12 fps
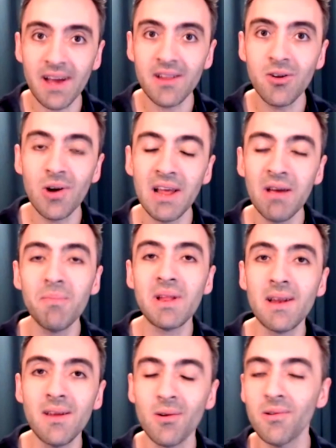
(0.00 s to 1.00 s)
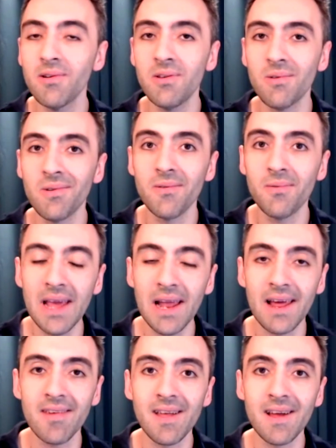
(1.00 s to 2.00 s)
your limit, and you'll
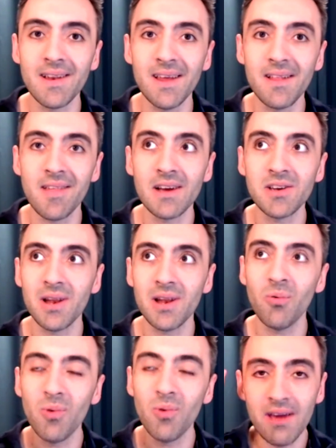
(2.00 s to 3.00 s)
realize that it's actually way